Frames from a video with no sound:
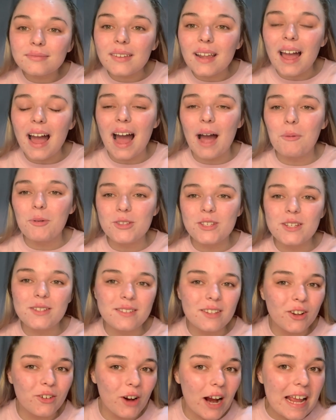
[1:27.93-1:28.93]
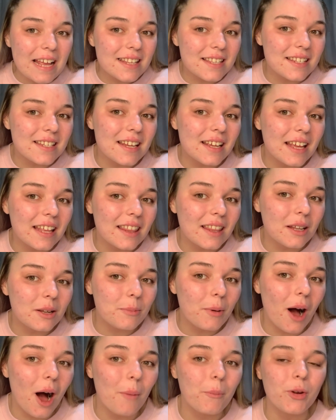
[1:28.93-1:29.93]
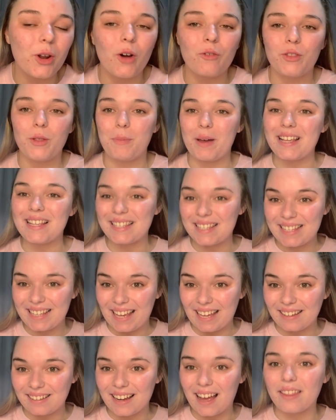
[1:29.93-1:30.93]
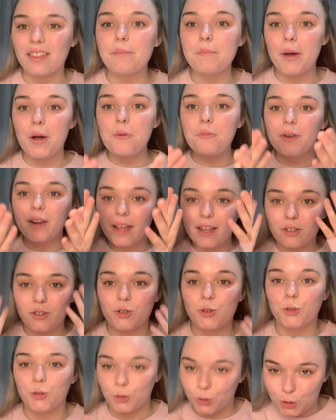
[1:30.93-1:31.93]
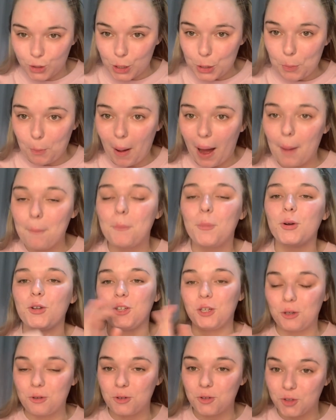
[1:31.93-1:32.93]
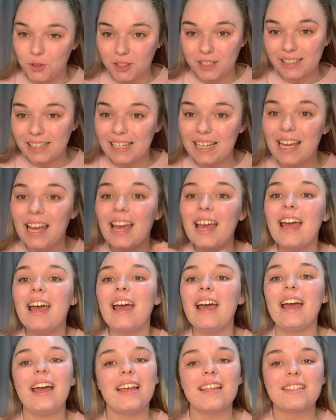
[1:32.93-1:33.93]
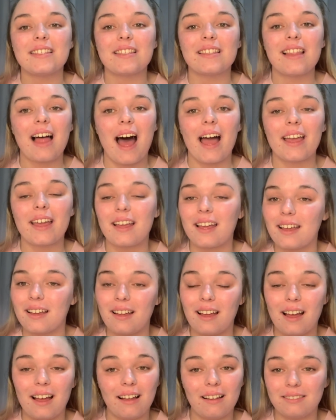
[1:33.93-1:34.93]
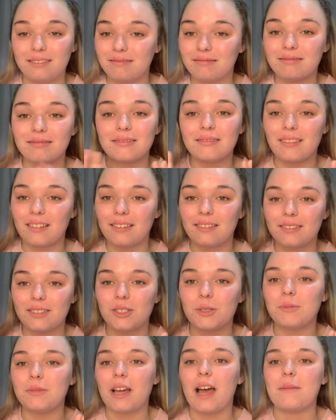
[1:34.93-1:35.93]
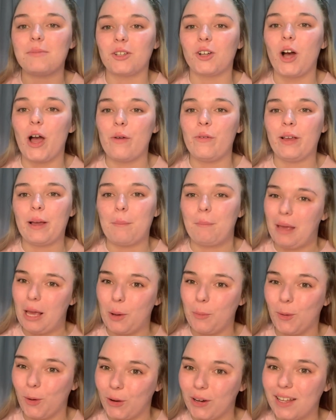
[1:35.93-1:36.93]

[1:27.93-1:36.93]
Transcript: I wasn't graced in the department of the best skin. At the moment it doesn't look too bad, but usually it's like, sometimes I can't even get makeup on it,